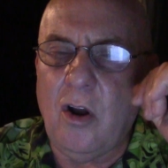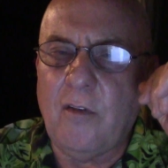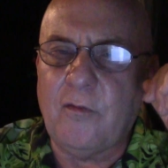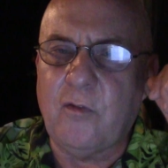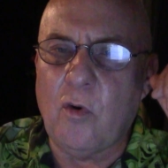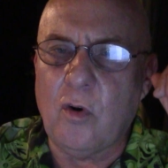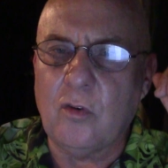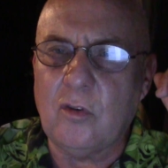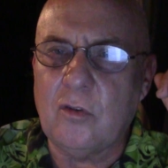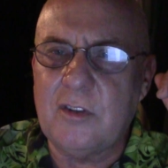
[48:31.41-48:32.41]

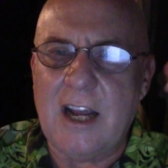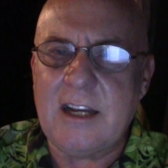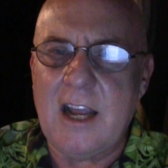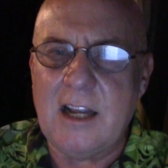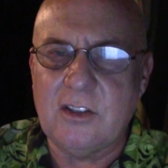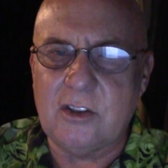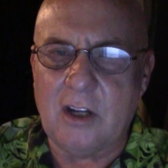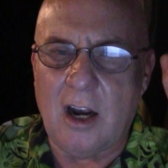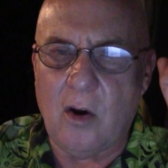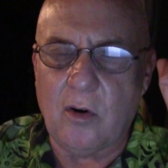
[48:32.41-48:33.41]
for decades,
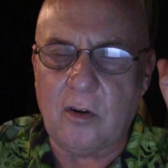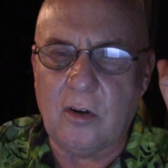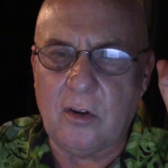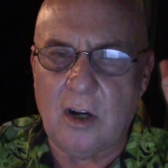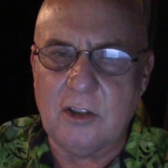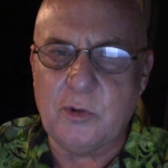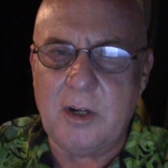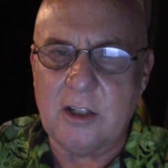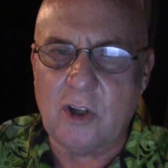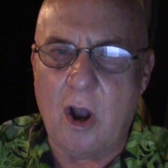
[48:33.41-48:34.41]
our
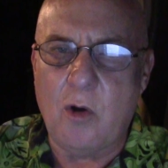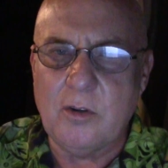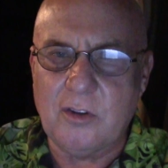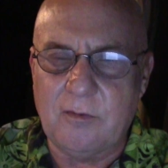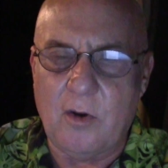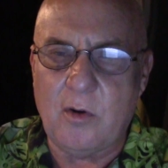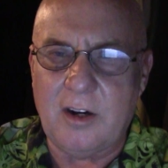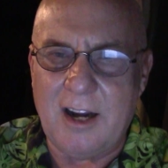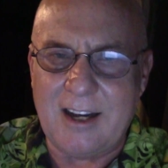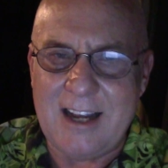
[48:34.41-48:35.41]
country has always
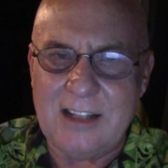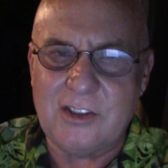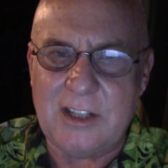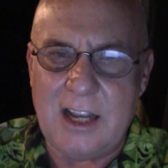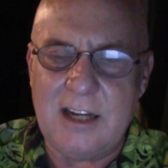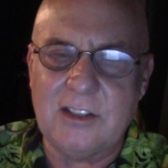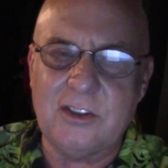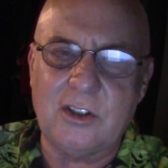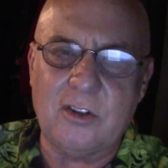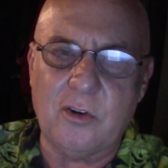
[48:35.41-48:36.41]
voted against any
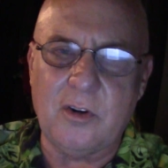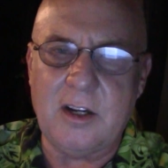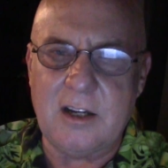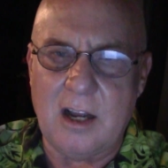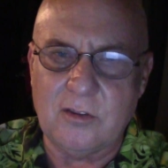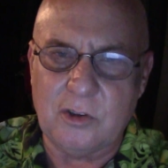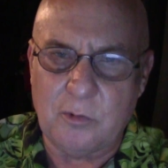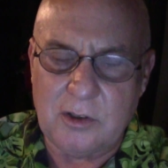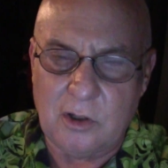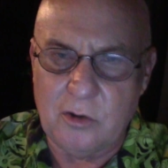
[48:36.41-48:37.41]
Security Council
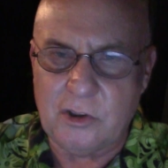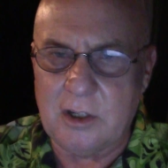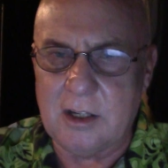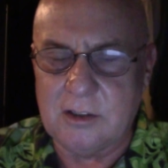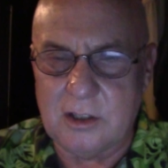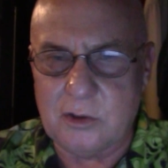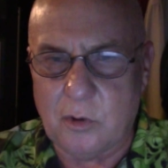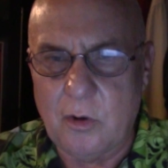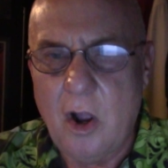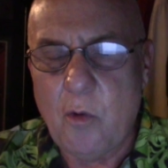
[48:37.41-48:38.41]
resolution against
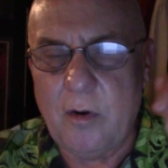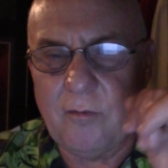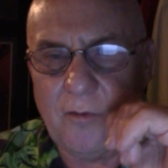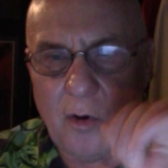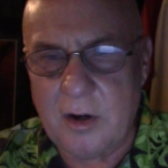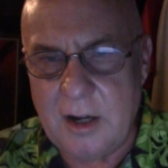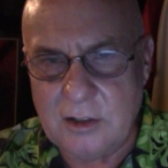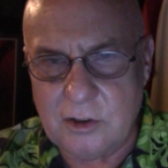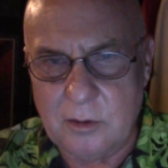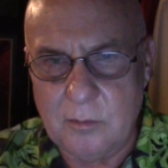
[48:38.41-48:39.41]
Israel. We voted
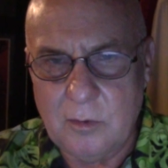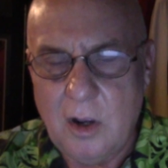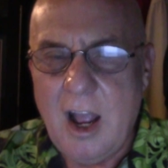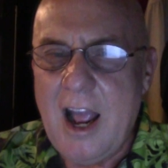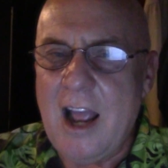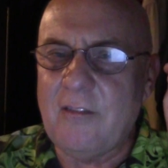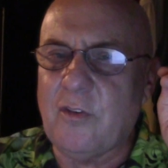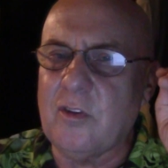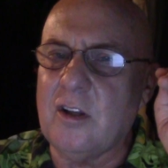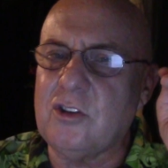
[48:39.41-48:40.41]
against them. And
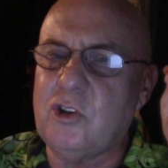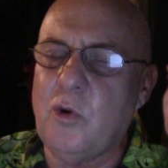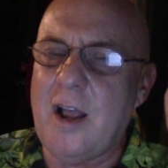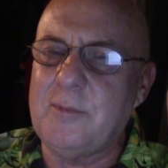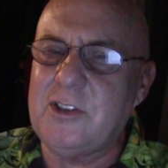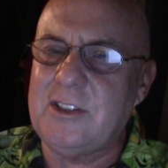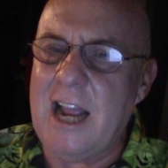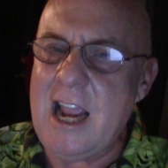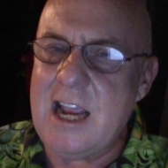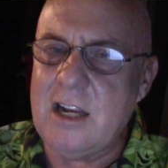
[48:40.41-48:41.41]
for us to
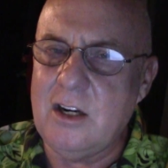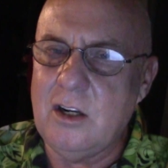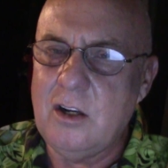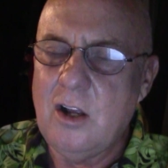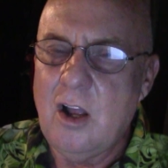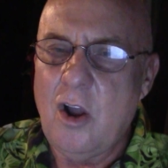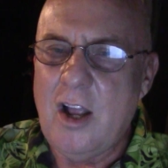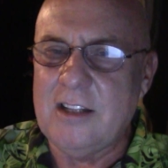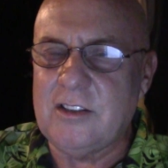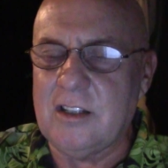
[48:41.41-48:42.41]
abstain
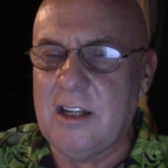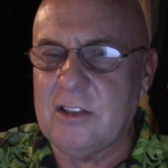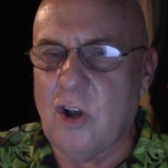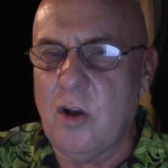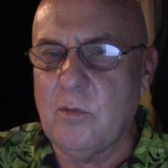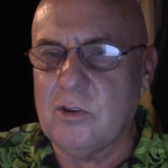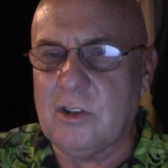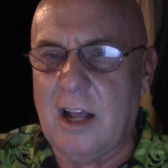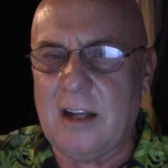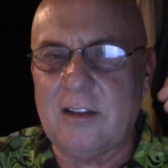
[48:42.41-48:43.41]
is almost
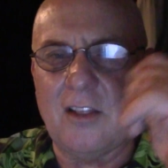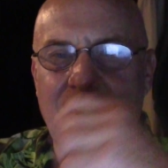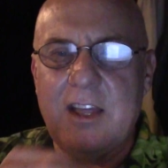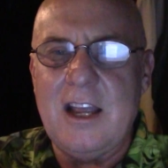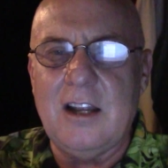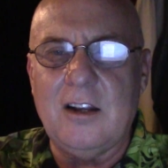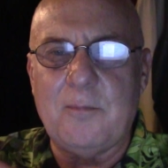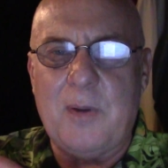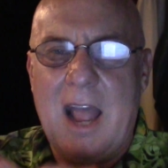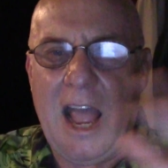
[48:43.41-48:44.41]
like the thing
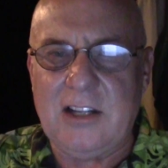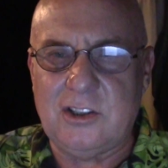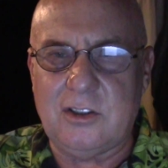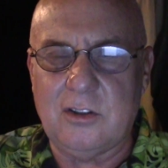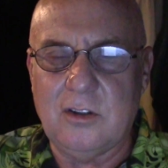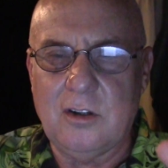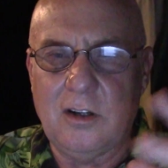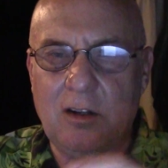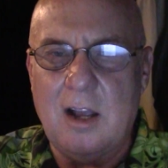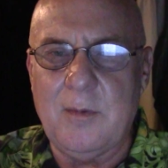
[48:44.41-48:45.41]
passed.
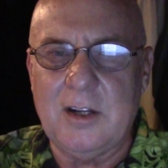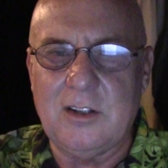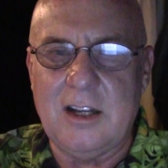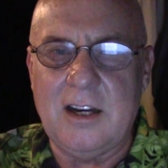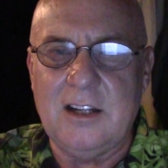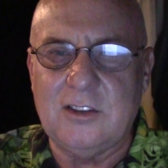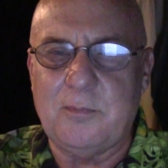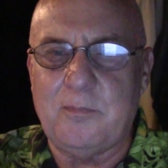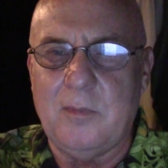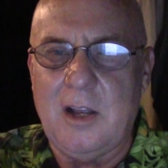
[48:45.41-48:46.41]
I mean,
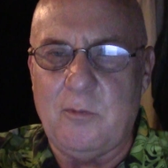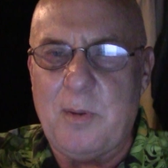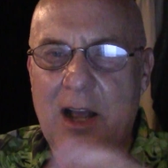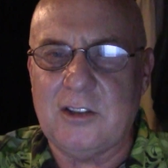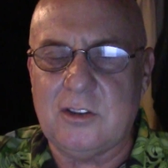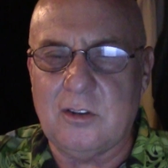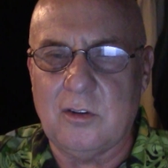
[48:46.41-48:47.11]
it passed